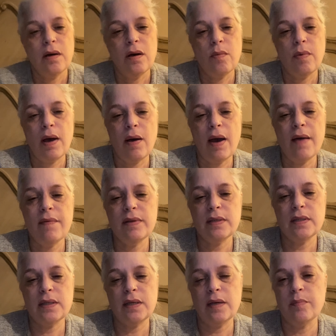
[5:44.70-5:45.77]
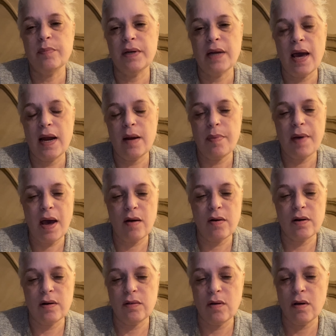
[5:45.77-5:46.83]
Wow, I haven't seen banana powder in
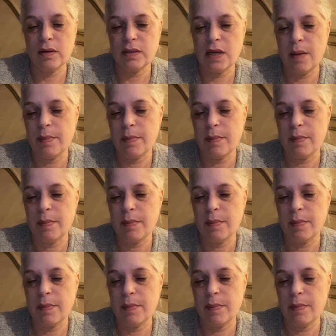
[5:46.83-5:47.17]
a long time.